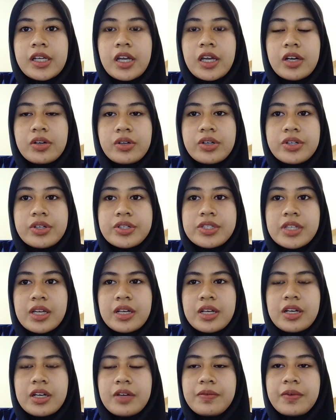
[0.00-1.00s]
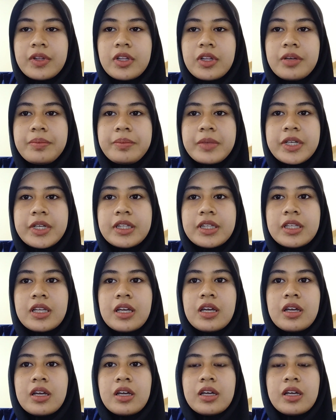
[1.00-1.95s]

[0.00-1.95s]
careers, and development.